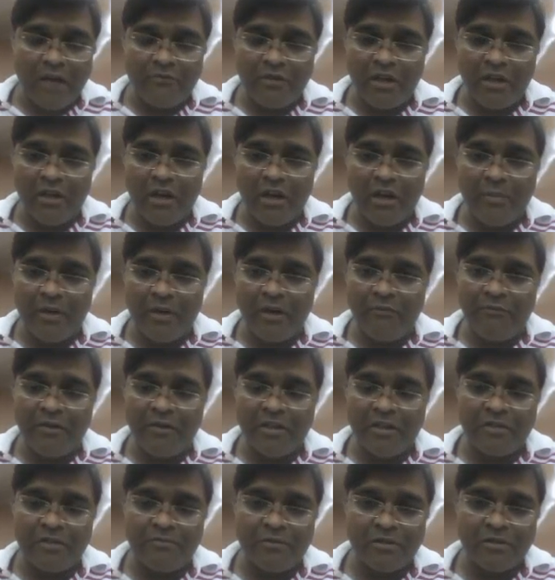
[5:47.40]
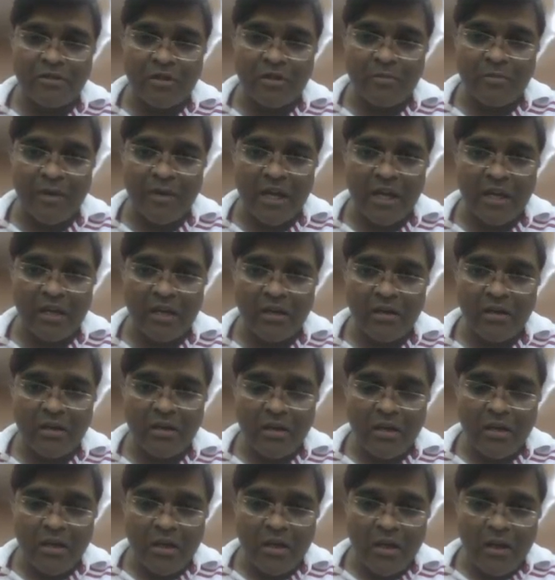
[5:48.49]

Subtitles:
and after developing a phase difference of pi,